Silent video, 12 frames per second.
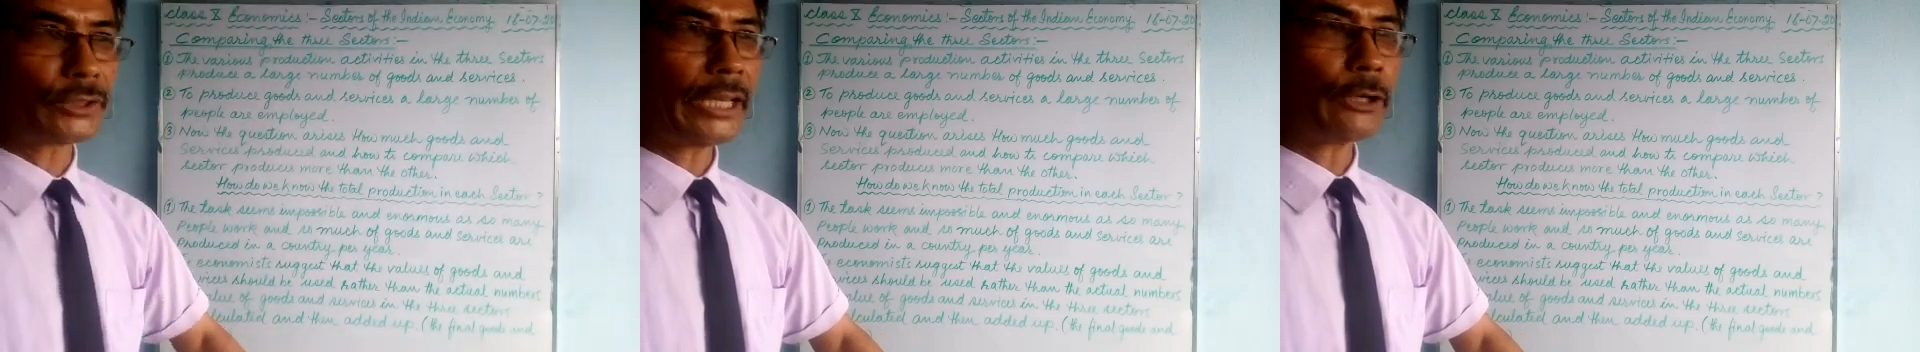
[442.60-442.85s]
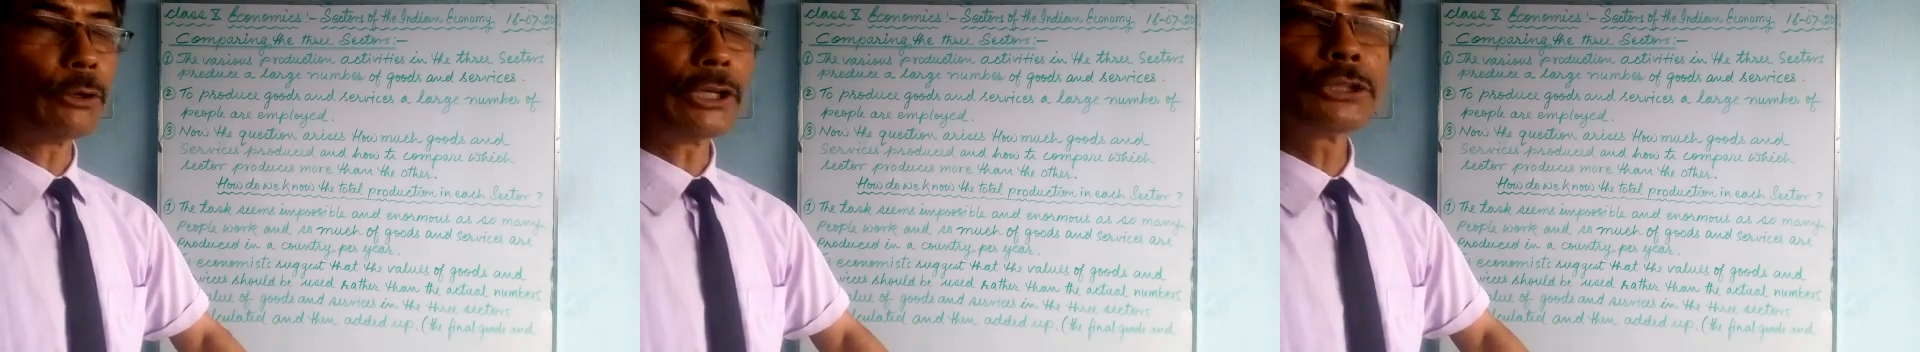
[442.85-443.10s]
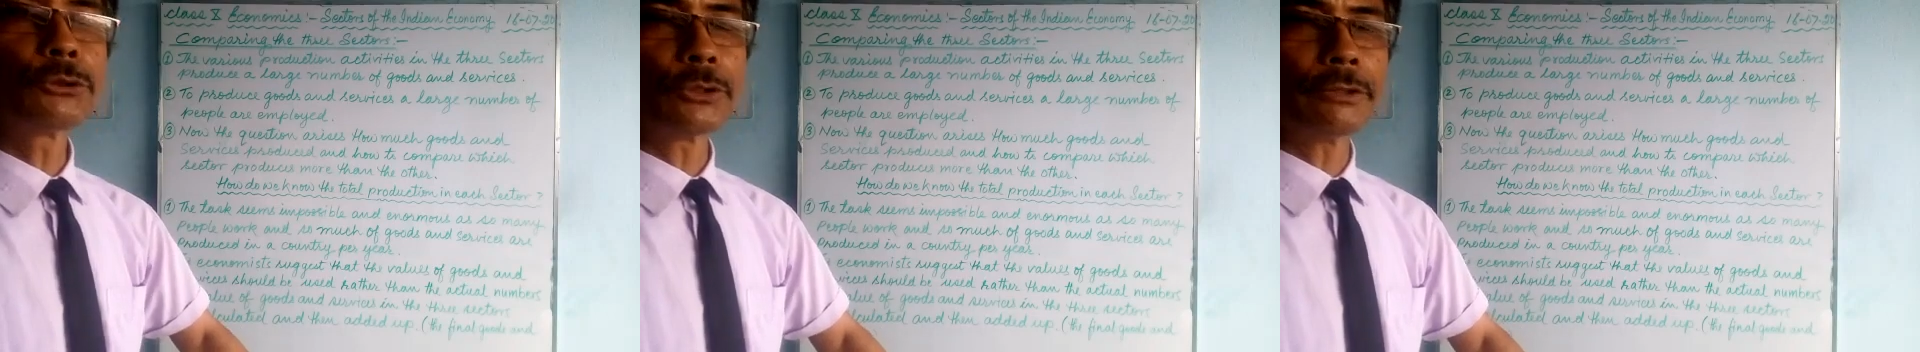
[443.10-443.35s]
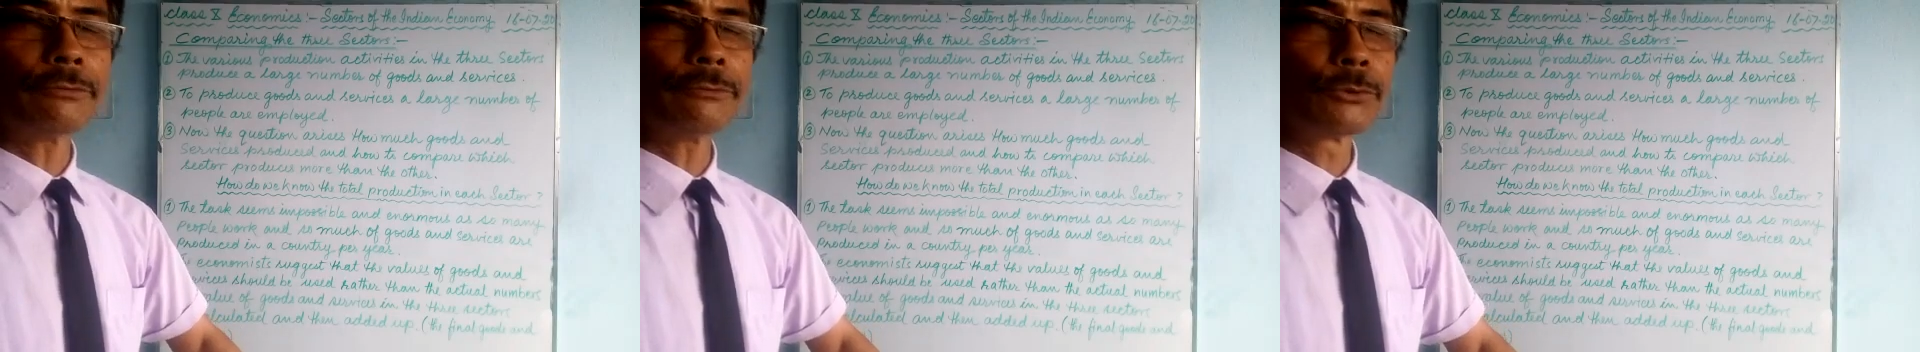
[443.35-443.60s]
according to
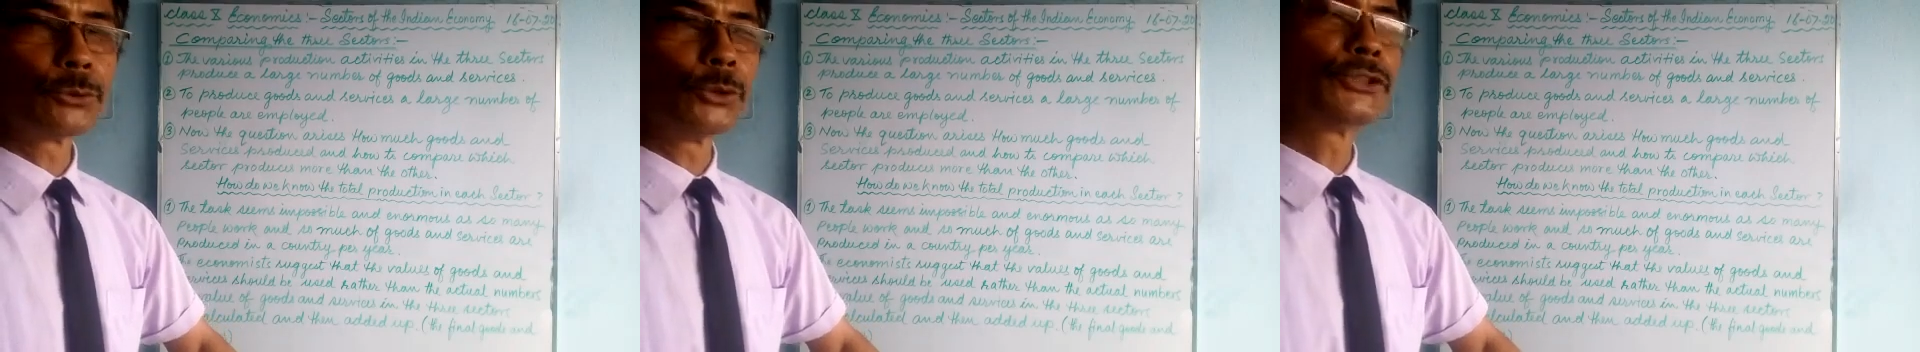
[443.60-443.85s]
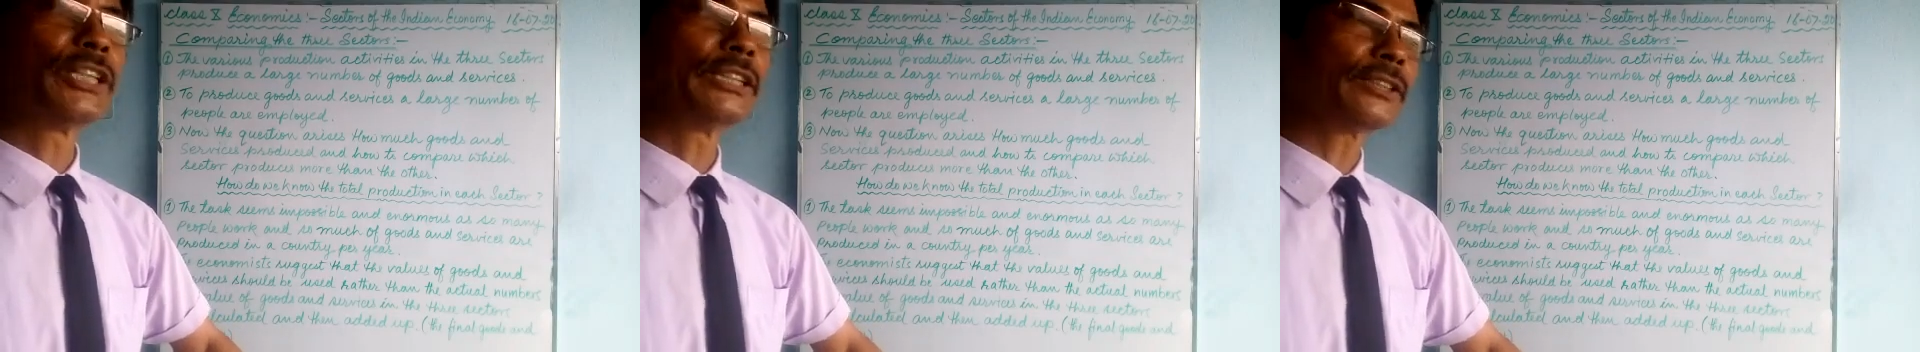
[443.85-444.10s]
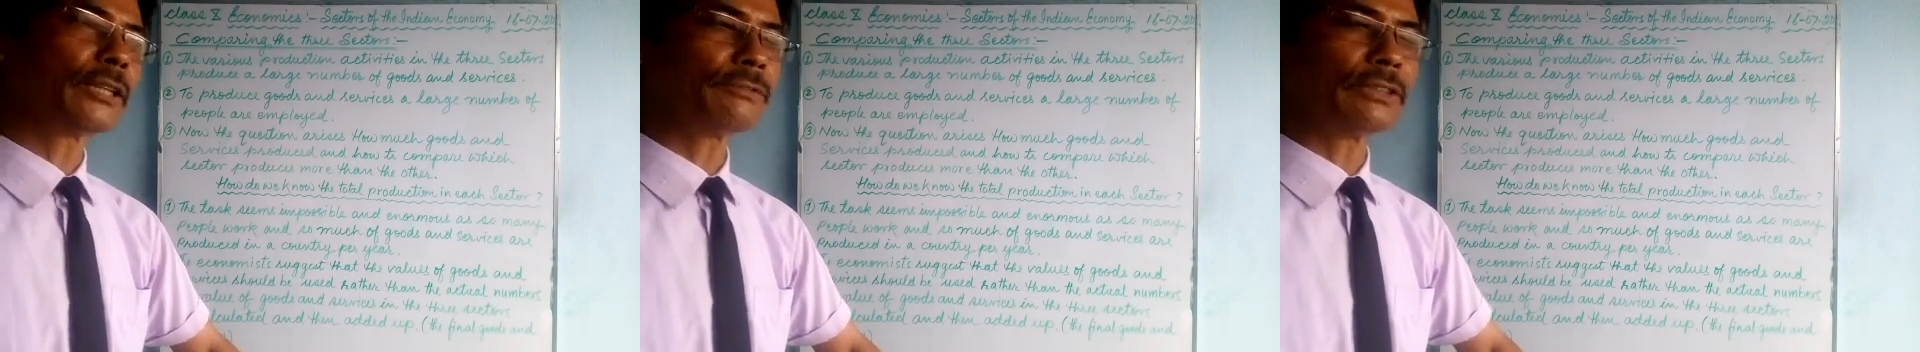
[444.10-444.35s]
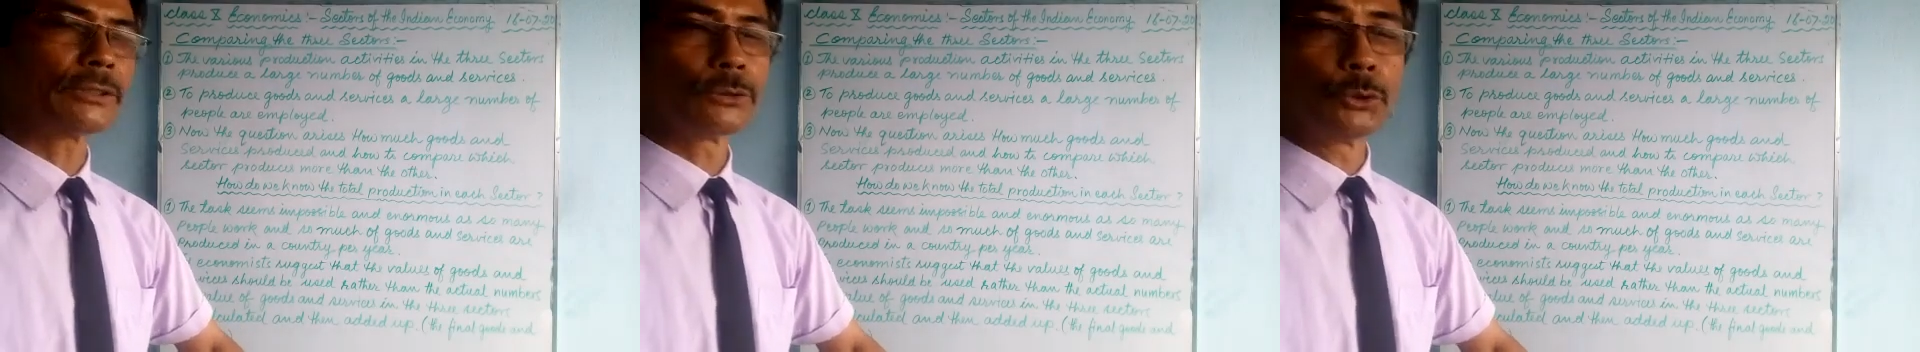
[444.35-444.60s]
the goods and
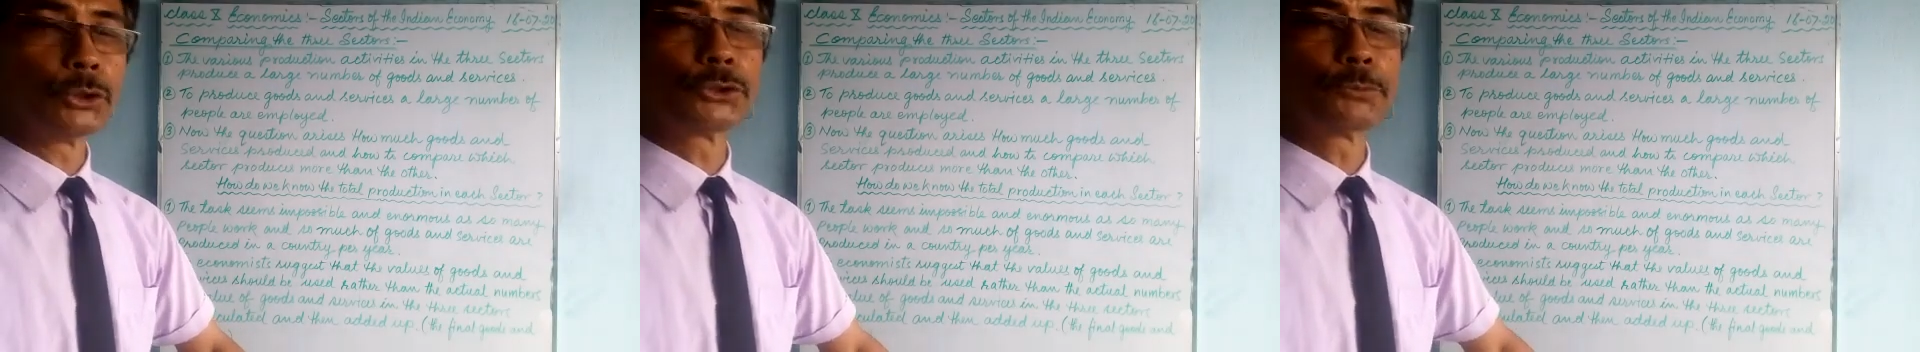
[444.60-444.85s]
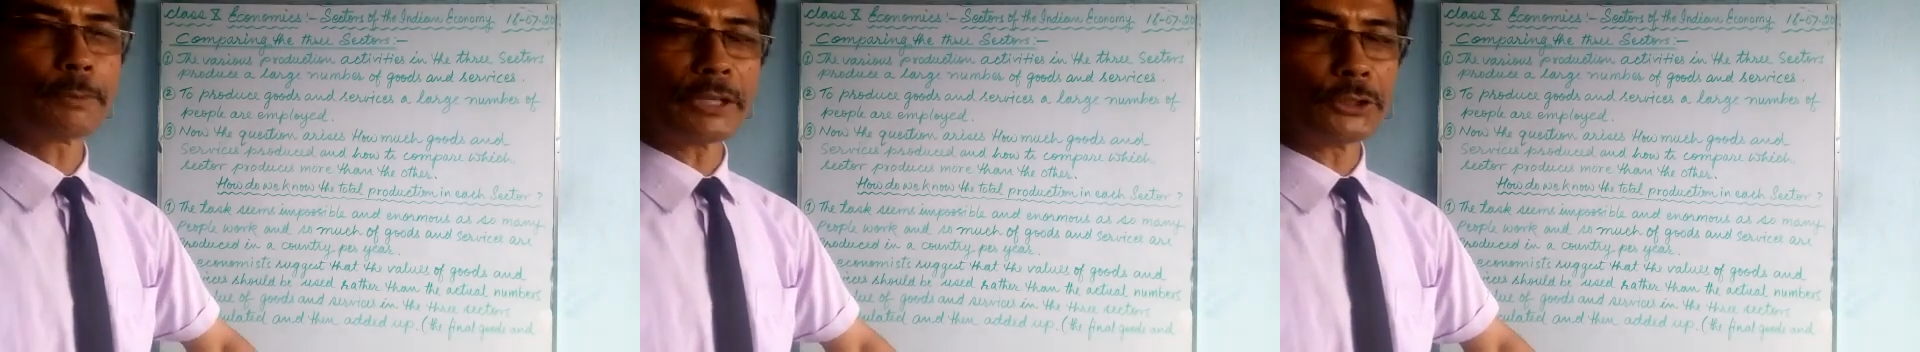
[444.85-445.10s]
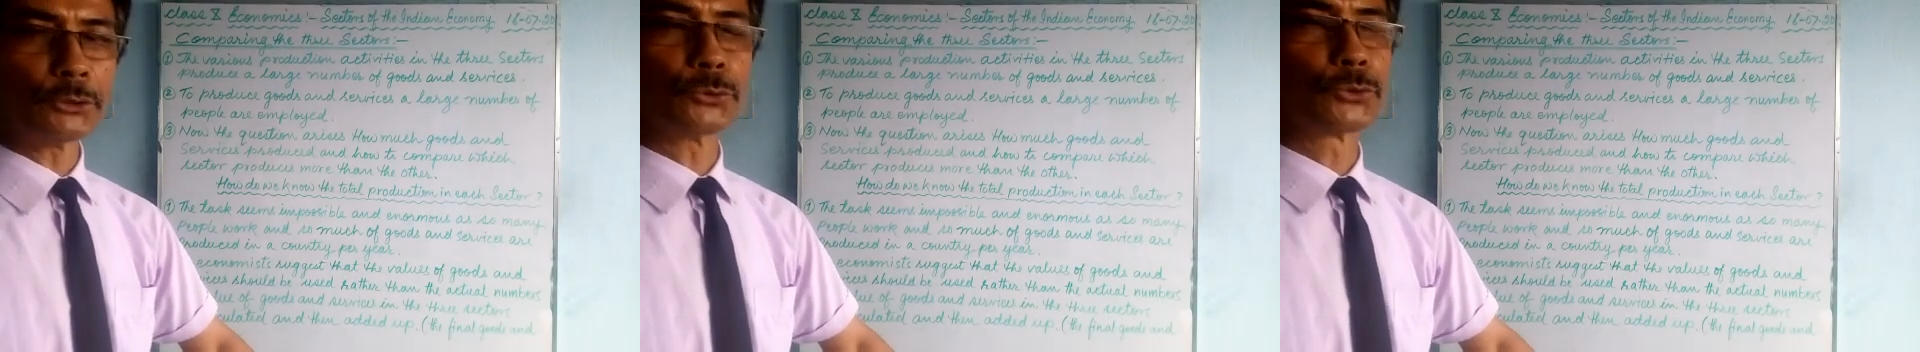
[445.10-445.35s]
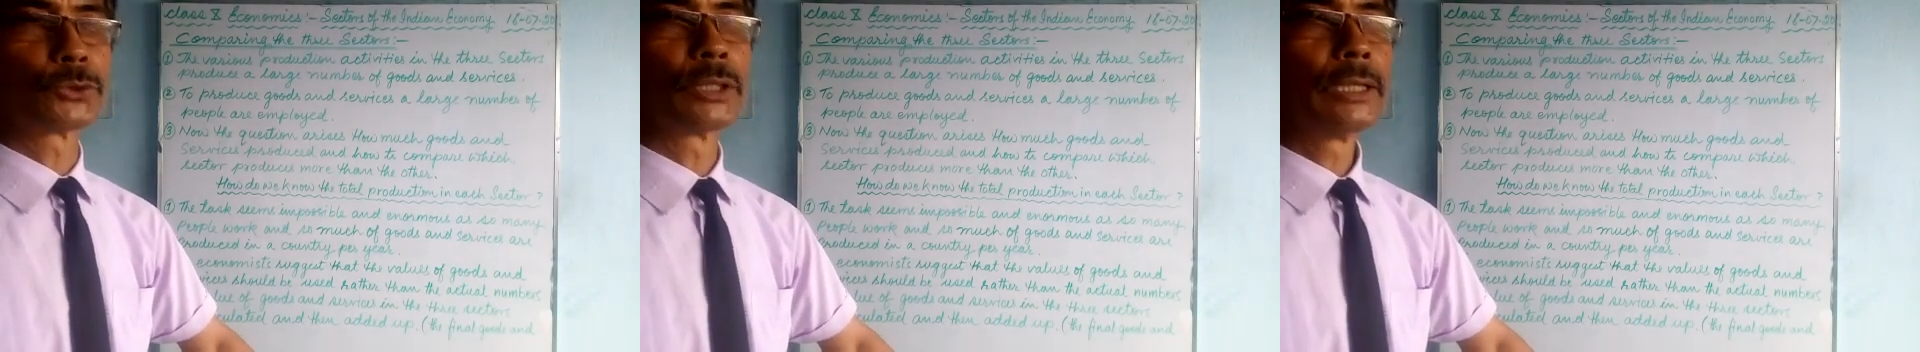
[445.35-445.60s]
service, goods produced.